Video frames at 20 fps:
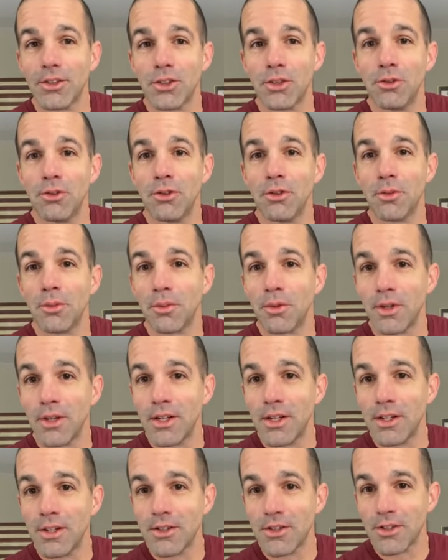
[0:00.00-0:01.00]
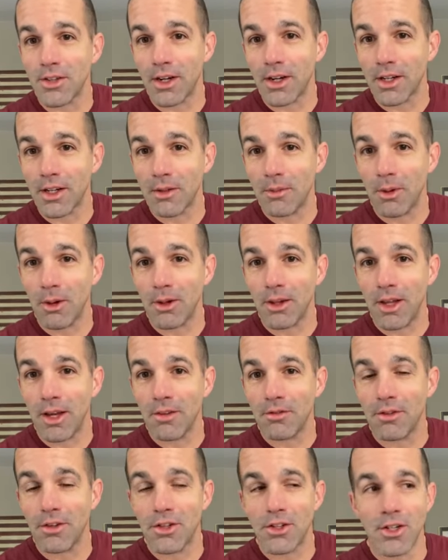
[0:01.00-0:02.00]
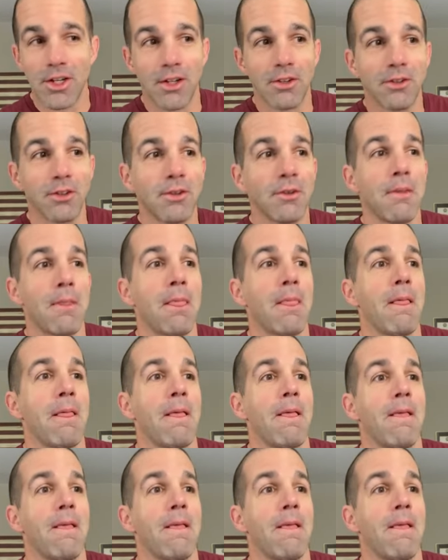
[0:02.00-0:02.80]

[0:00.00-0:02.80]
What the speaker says: shooting the breeze, talking about life in general,